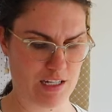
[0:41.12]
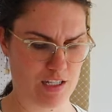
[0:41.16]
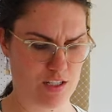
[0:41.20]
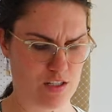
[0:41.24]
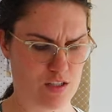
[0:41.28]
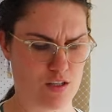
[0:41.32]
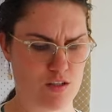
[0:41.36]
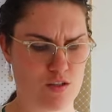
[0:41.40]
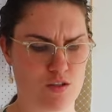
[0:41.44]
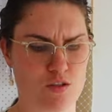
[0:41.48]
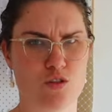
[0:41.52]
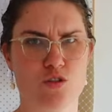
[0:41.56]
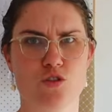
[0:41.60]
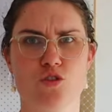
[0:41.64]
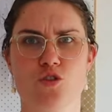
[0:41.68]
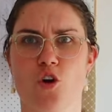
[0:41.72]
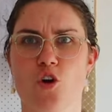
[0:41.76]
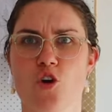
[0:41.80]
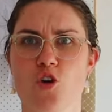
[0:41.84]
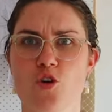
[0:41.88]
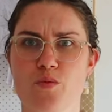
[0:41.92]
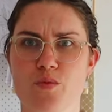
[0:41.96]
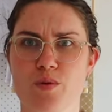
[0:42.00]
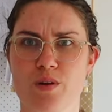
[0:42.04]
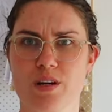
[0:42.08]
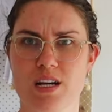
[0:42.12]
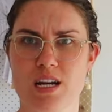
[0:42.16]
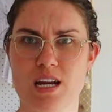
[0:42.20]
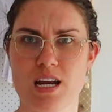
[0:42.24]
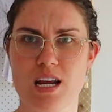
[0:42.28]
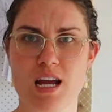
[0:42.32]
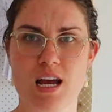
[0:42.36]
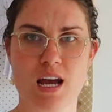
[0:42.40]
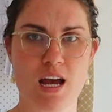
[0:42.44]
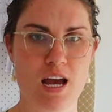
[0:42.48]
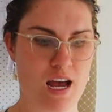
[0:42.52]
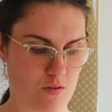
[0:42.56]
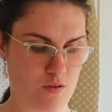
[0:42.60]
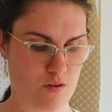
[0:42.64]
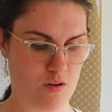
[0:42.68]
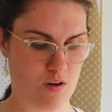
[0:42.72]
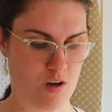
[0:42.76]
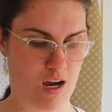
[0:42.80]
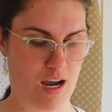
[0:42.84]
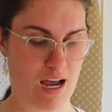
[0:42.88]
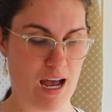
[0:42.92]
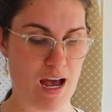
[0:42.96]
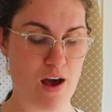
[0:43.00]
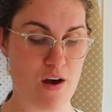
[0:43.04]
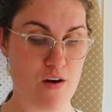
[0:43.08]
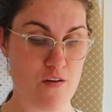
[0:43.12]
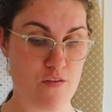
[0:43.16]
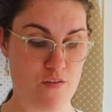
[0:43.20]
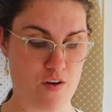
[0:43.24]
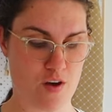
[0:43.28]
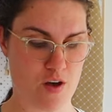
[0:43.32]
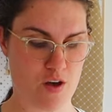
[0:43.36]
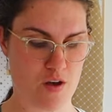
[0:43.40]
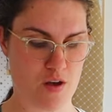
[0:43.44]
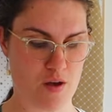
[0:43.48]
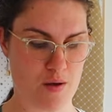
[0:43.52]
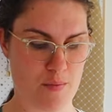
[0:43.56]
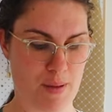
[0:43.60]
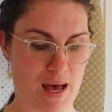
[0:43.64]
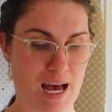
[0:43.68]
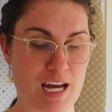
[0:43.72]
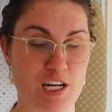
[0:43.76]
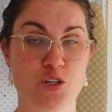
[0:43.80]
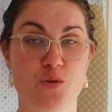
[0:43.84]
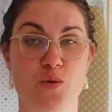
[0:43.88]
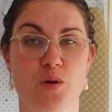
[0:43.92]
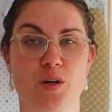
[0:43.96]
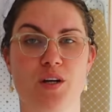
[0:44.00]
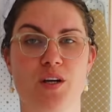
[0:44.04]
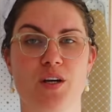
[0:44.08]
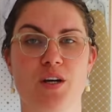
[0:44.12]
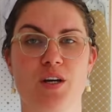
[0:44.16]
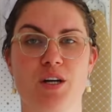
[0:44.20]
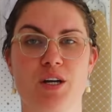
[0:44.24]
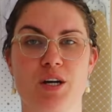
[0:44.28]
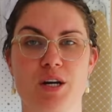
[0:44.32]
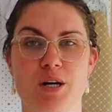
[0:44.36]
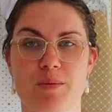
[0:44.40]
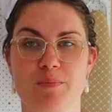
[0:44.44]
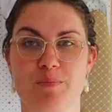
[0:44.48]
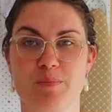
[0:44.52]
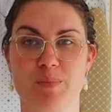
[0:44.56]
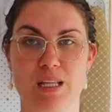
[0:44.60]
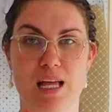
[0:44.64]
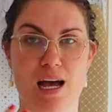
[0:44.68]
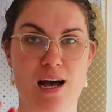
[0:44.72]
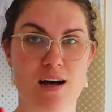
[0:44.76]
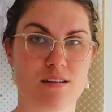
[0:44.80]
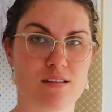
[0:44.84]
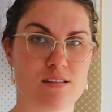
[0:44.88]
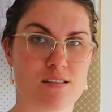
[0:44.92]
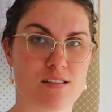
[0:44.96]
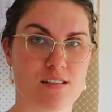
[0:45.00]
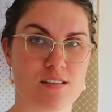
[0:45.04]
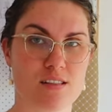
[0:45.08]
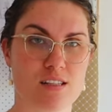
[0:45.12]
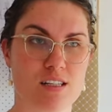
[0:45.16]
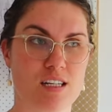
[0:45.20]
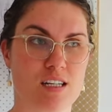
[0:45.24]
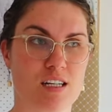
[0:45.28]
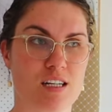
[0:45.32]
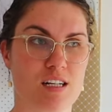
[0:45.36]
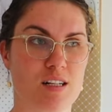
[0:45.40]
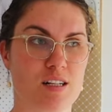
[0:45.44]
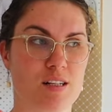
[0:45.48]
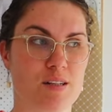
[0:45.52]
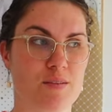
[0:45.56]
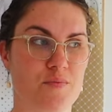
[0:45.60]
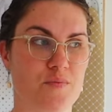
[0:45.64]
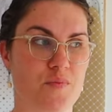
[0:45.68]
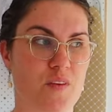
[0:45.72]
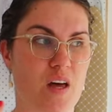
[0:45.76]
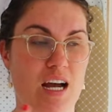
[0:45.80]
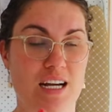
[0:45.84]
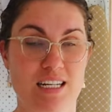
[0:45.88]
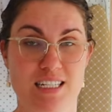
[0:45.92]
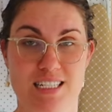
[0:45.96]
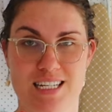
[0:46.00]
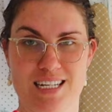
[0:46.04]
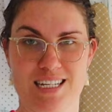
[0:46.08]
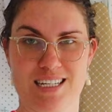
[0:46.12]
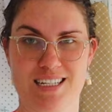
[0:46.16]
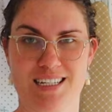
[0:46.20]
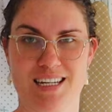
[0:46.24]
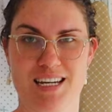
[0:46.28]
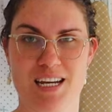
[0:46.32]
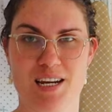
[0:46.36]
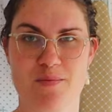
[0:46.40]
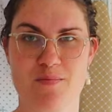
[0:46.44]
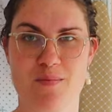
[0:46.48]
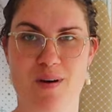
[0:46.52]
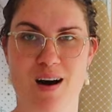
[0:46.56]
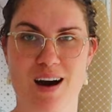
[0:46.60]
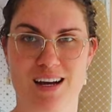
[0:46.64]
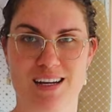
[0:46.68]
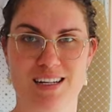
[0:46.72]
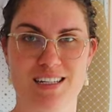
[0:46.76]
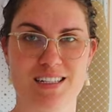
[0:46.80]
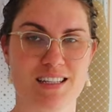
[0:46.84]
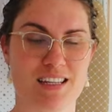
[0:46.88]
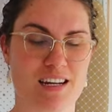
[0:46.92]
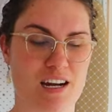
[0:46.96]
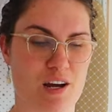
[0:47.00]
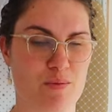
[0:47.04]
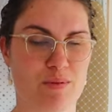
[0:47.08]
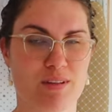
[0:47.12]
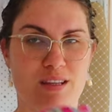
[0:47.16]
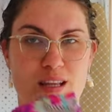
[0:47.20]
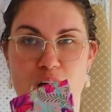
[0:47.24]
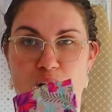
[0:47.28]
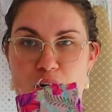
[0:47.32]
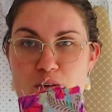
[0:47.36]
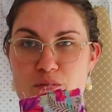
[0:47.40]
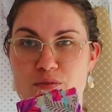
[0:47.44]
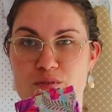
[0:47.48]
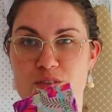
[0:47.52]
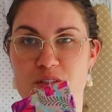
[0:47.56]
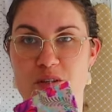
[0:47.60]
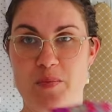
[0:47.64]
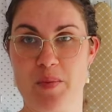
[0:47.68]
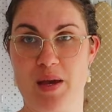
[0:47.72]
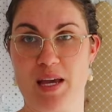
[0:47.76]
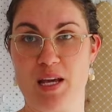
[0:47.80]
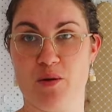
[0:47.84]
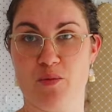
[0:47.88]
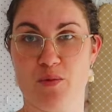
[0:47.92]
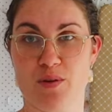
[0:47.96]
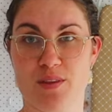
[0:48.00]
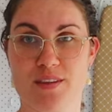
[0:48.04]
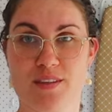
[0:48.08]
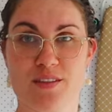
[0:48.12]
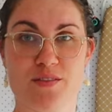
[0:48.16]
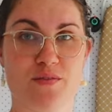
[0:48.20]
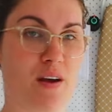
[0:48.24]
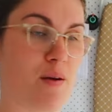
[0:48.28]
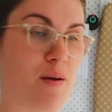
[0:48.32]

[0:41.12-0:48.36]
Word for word: it is so pretty. I have a patchwork blouse idea in mind that I would love to make with this